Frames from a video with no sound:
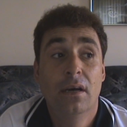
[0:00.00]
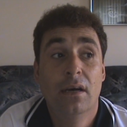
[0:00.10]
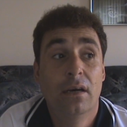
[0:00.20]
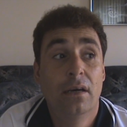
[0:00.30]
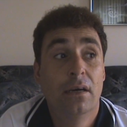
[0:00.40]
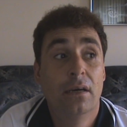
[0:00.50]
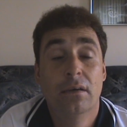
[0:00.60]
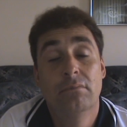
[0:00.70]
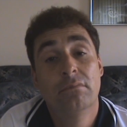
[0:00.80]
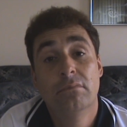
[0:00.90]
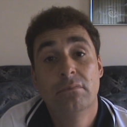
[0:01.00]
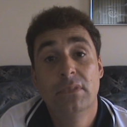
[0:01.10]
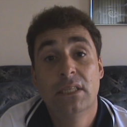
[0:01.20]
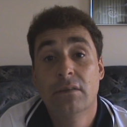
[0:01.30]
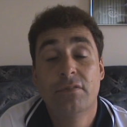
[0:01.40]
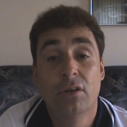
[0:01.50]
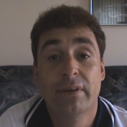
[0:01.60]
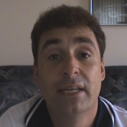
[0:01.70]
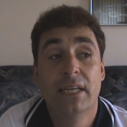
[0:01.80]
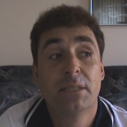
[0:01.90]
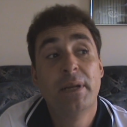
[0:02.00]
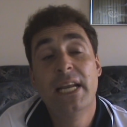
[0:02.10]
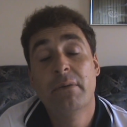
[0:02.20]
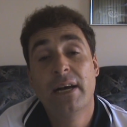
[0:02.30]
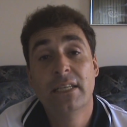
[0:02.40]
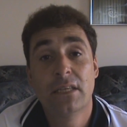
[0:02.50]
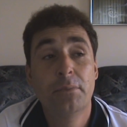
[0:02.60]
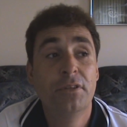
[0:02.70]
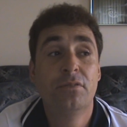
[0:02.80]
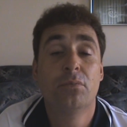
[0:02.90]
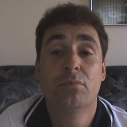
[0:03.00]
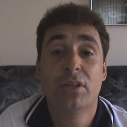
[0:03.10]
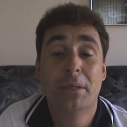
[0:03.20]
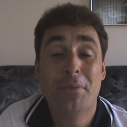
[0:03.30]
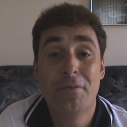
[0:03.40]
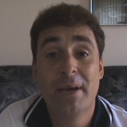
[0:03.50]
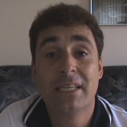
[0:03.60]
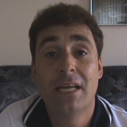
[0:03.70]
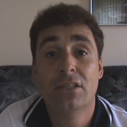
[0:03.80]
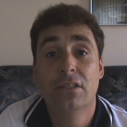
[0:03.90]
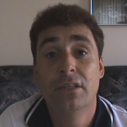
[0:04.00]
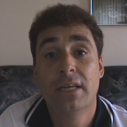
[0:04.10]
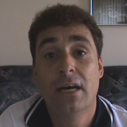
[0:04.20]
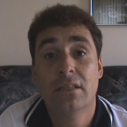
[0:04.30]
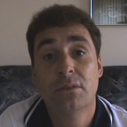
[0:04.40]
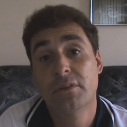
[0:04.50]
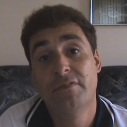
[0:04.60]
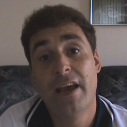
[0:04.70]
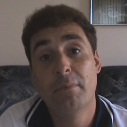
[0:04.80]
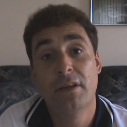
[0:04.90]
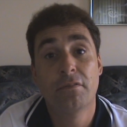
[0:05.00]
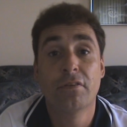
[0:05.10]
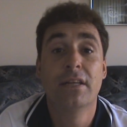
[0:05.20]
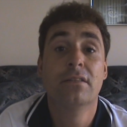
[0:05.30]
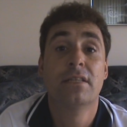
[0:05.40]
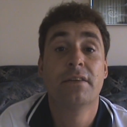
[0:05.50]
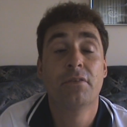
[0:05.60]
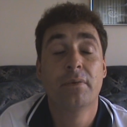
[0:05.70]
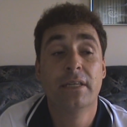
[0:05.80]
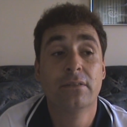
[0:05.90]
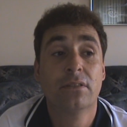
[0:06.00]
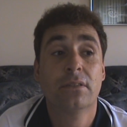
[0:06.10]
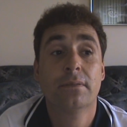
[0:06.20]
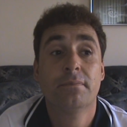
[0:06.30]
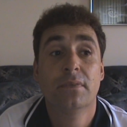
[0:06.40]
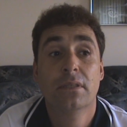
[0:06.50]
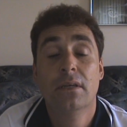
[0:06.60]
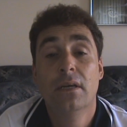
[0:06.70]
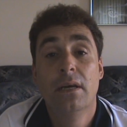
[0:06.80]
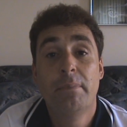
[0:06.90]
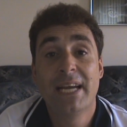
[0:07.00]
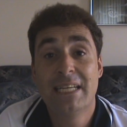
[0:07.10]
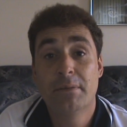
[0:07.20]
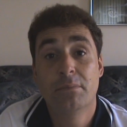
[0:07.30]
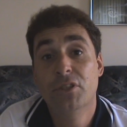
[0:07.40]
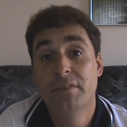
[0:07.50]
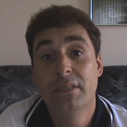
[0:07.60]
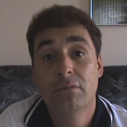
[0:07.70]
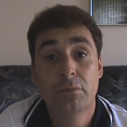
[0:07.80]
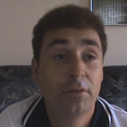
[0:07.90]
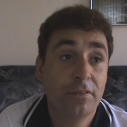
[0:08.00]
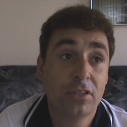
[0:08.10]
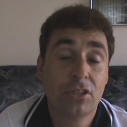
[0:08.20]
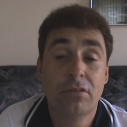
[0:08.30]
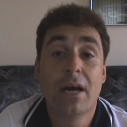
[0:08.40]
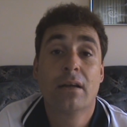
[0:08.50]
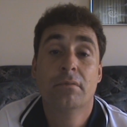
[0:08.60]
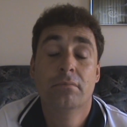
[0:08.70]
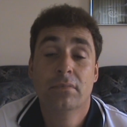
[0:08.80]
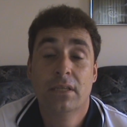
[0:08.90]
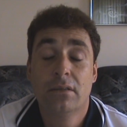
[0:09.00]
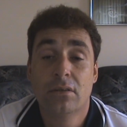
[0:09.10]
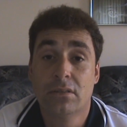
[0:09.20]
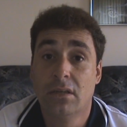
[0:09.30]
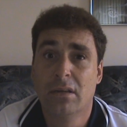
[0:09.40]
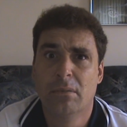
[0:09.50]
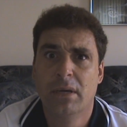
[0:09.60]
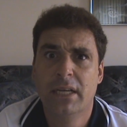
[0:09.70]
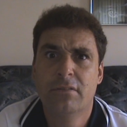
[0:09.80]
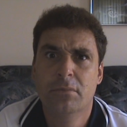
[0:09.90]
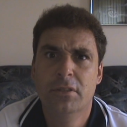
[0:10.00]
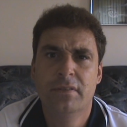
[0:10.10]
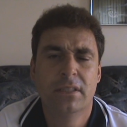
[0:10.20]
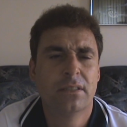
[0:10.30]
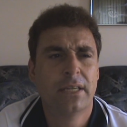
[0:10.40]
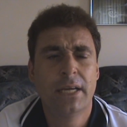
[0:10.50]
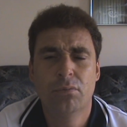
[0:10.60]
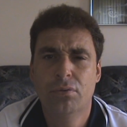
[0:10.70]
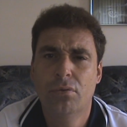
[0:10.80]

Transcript: You know, full of rednecks. But anyway, so I wanted to move back down to Newcastle with family and friends and everyone else. Packed up the removalist truck. That cost a lot of money to move in a state.